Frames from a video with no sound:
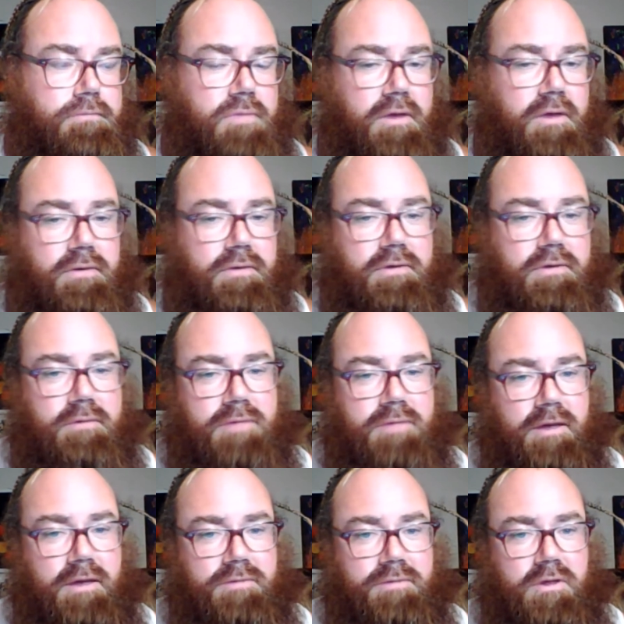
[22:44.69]

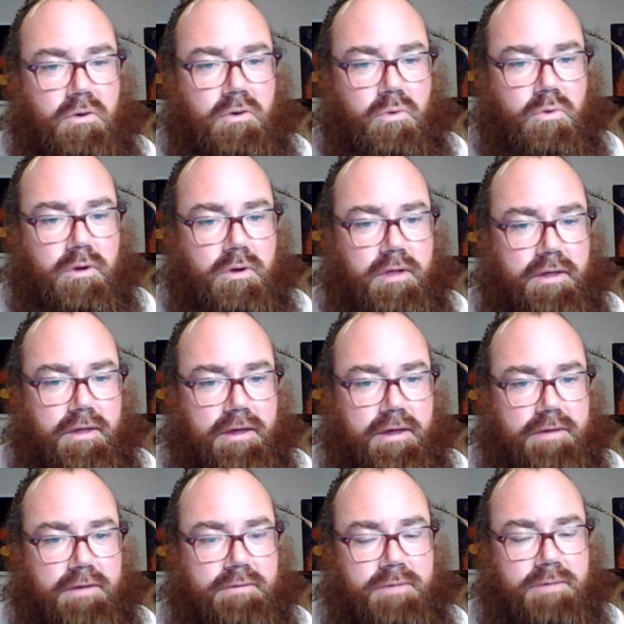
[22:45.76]
Sometimes it don't work like
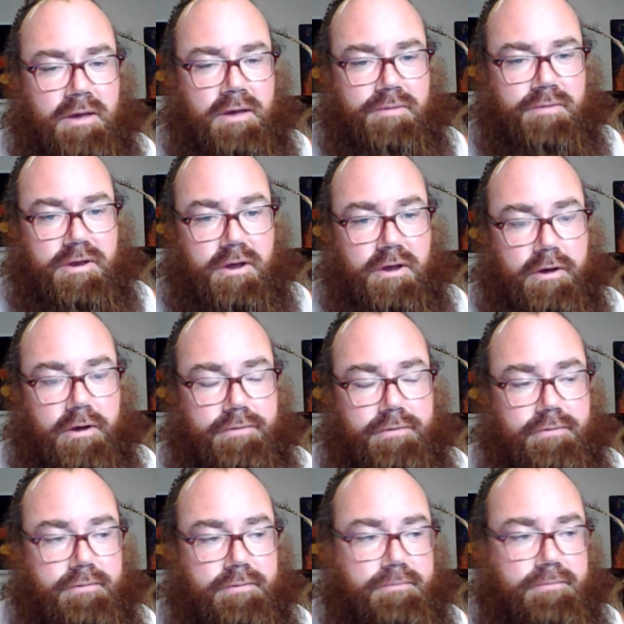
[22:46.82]
that. Sometimes it
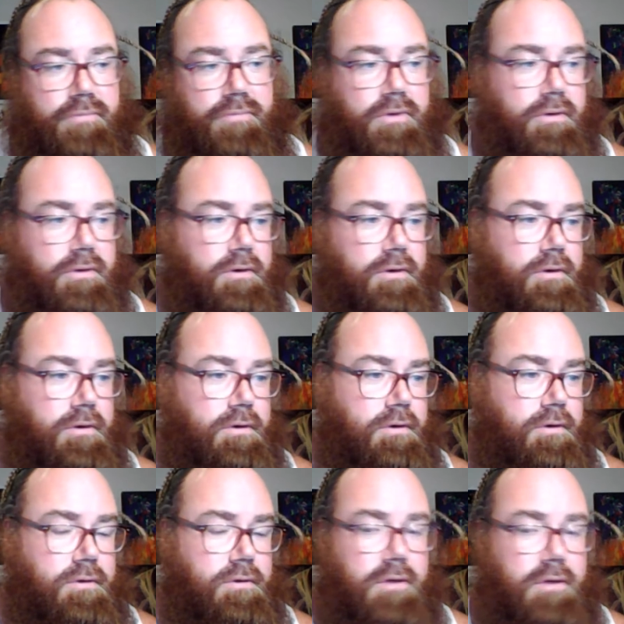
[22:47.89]
does.
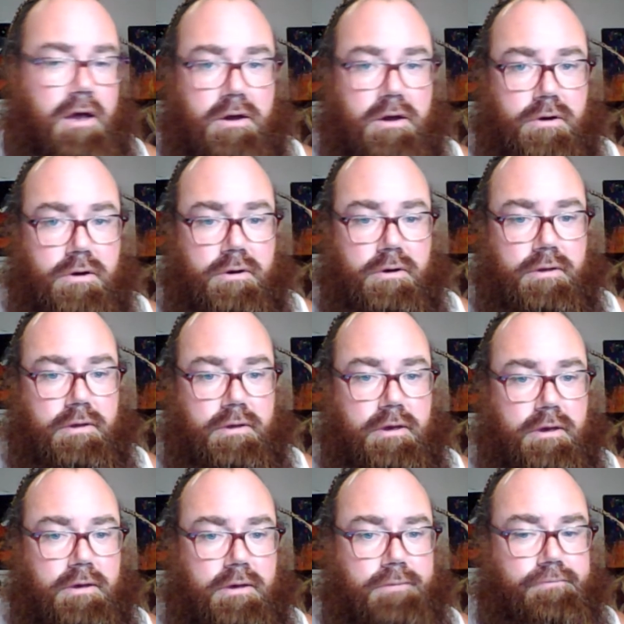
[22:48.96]
Not
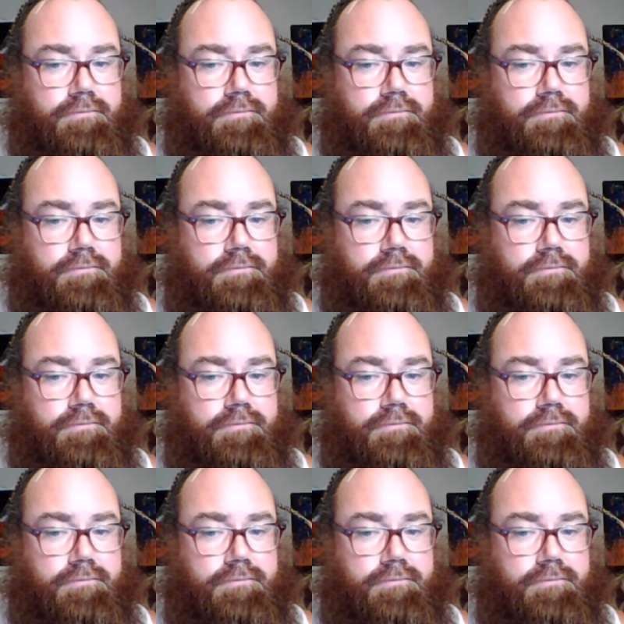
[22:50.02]
currently.